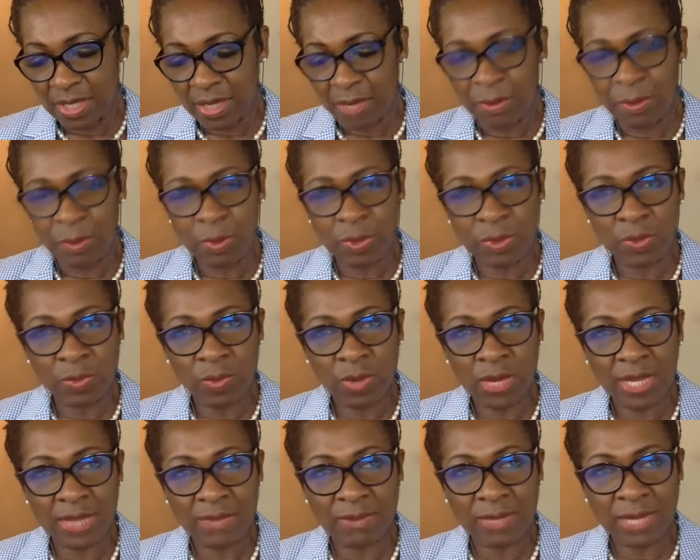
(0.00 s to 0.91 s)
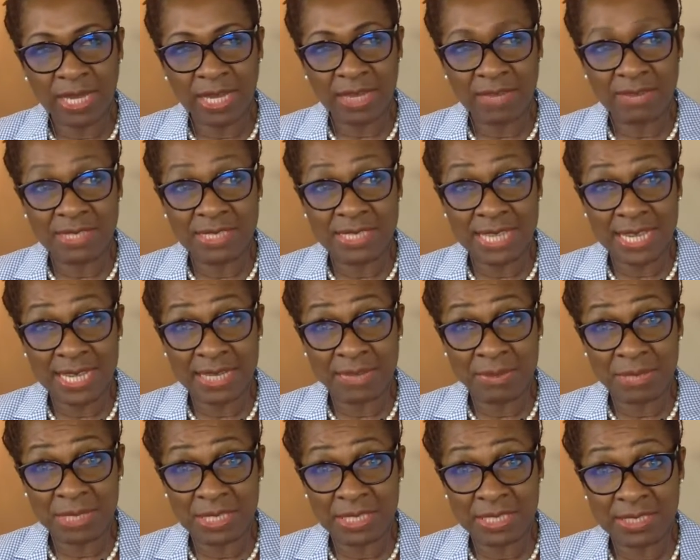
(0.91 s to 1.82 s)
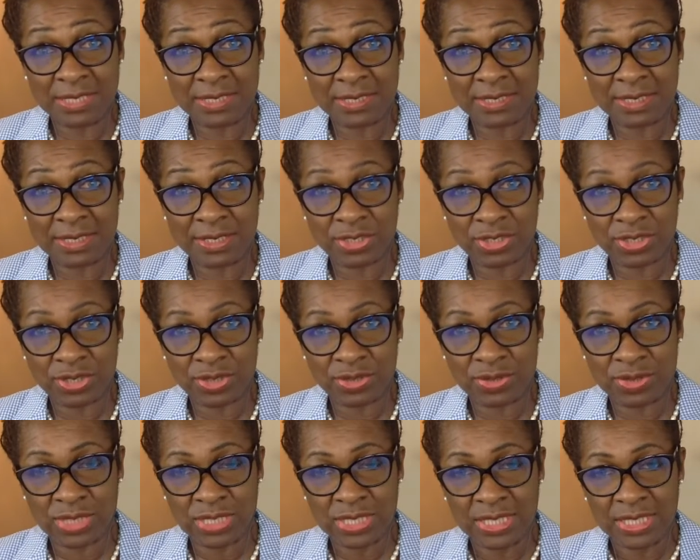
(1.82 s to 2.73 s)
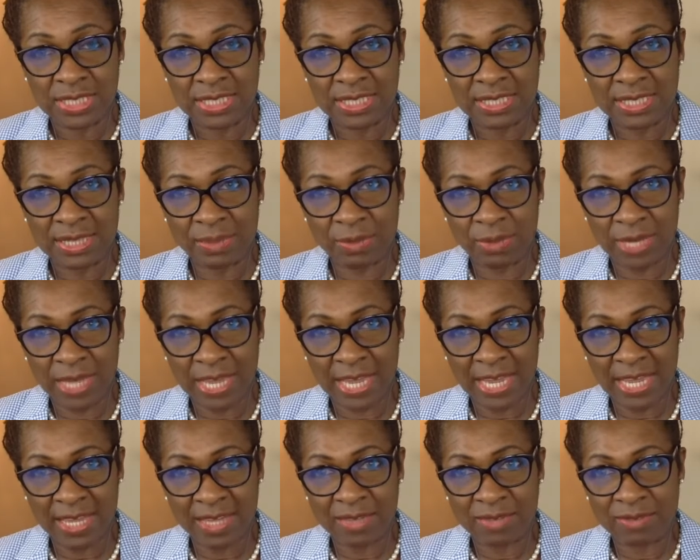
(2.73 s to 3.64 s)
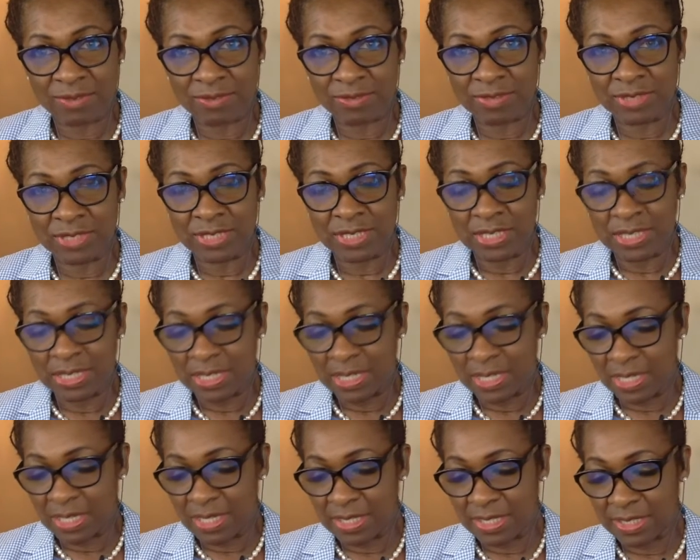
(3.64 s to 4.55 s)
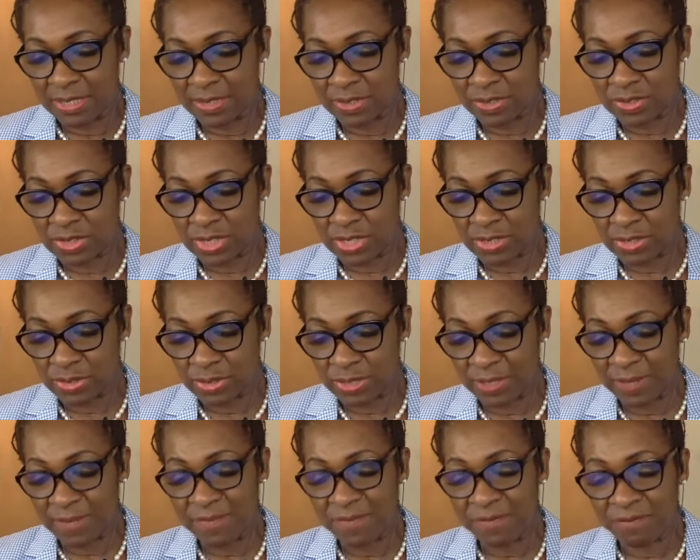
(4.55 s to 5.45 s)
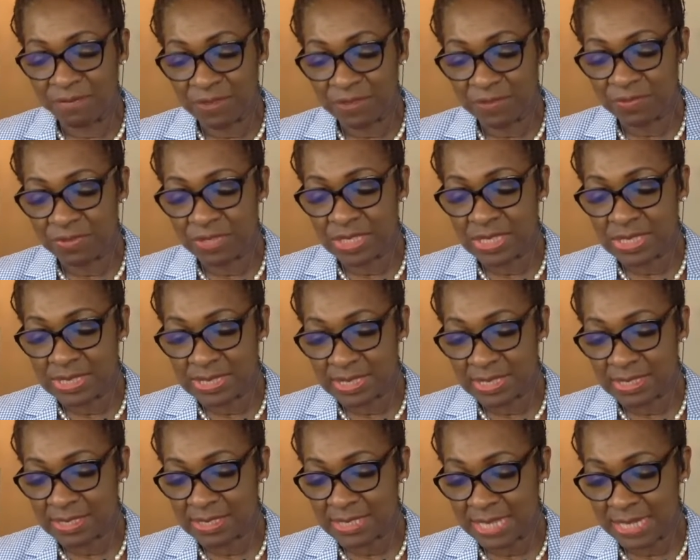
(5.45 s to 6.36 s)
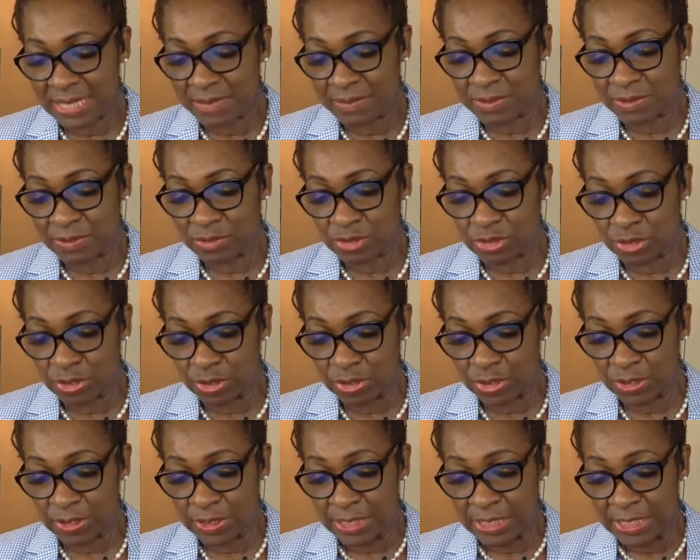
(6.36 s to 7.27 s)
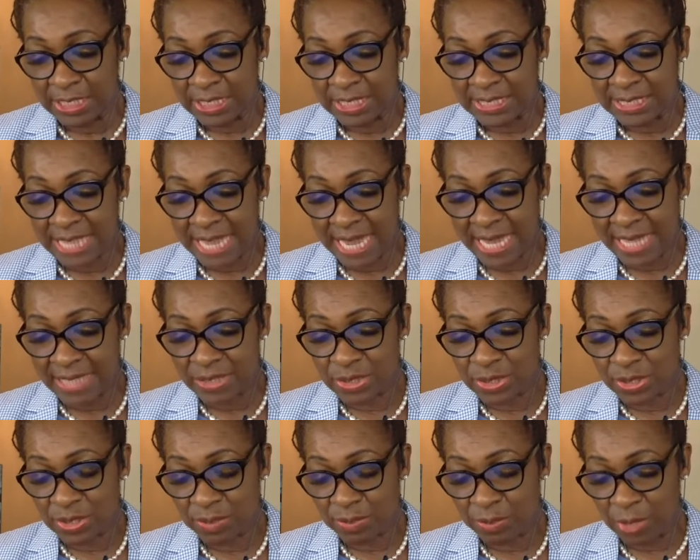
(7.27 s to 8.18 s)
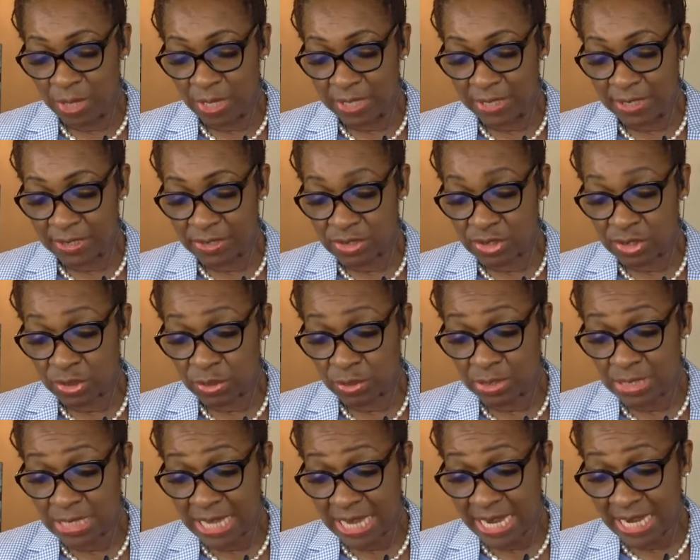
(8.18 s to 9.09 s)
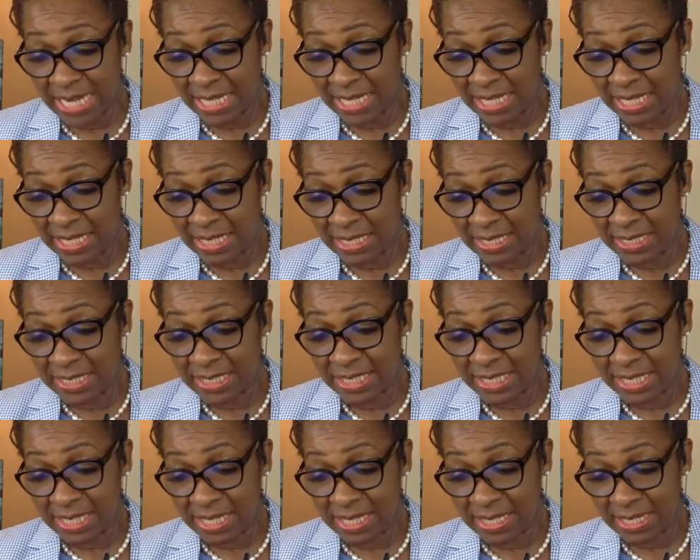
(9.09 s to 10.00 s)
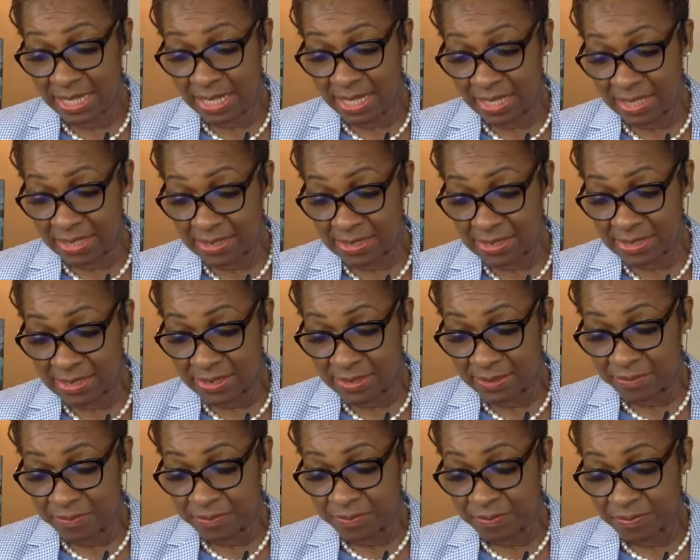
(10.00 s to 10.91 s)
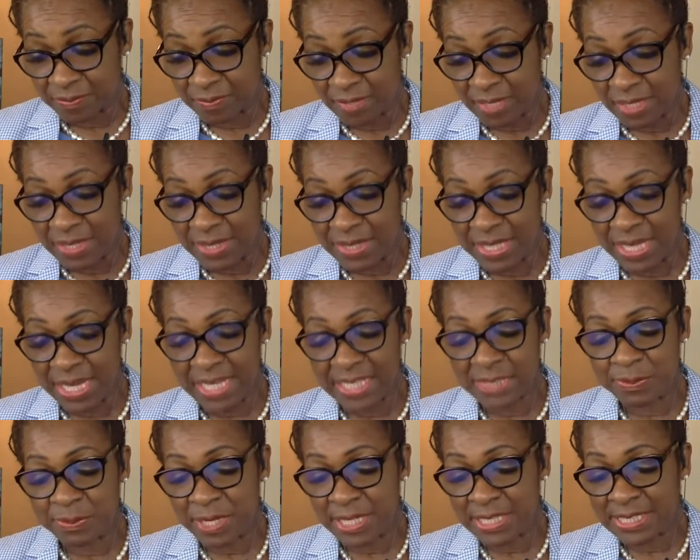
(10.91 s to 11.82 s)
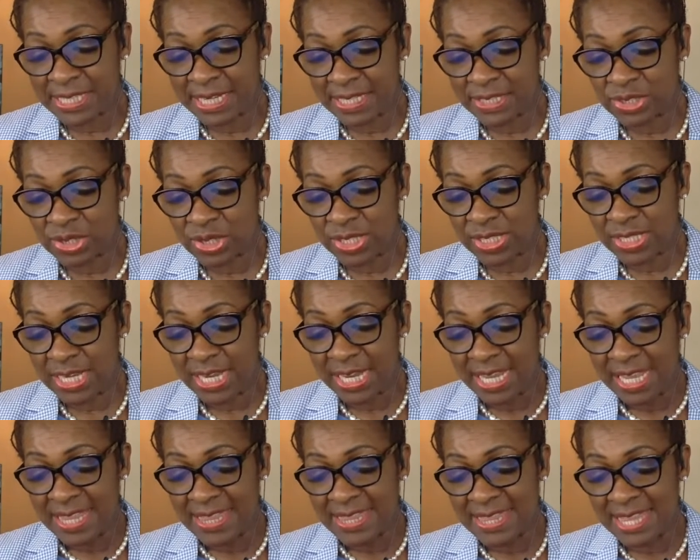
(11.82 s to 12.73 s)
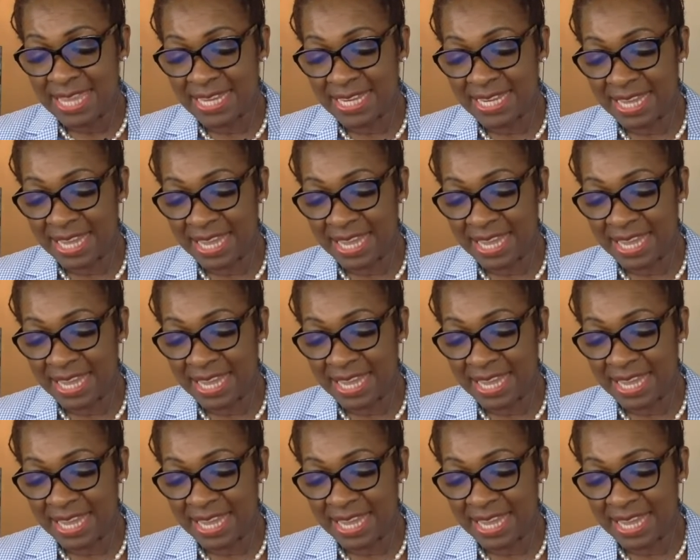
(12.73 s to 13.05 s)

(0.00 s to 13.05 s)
And we wonder why we have the diabetes issues that we have in this country. 56 types of sugar to add to their products, creating in us the expectation that